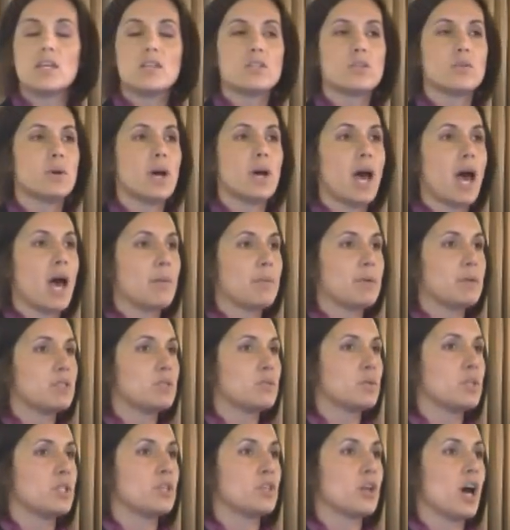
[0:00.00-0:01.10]
So what happens
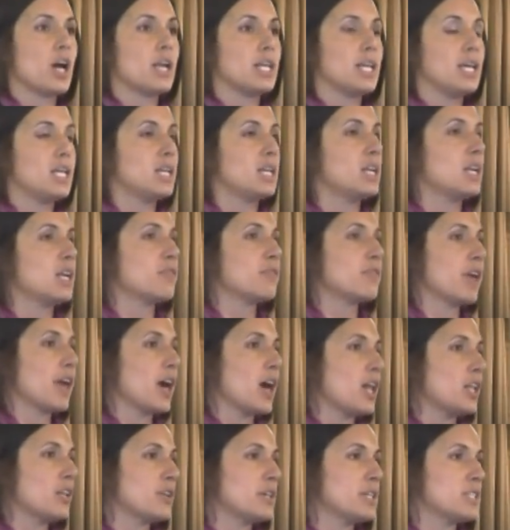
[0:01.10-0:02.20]
when you're not eating enough
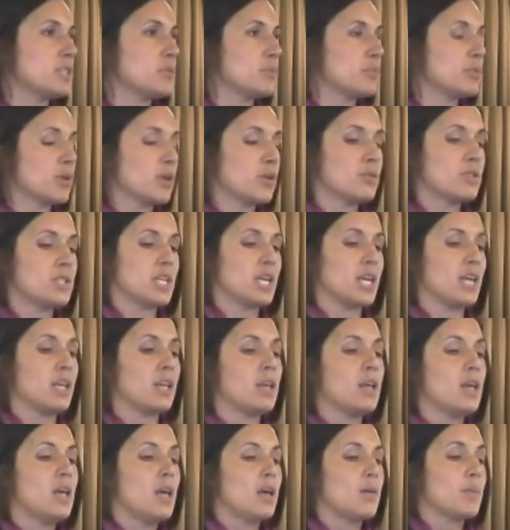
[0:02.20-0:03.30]
calories and
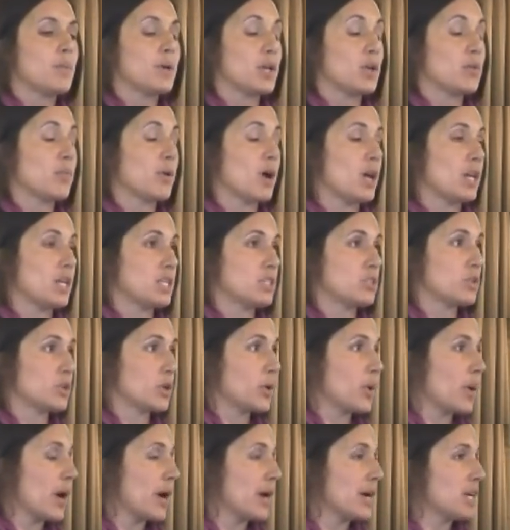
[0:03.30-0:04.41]
protein, but your body is
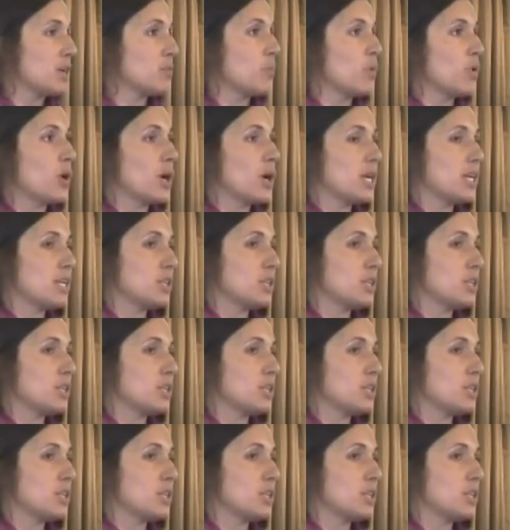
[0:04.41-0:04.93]
requiring more?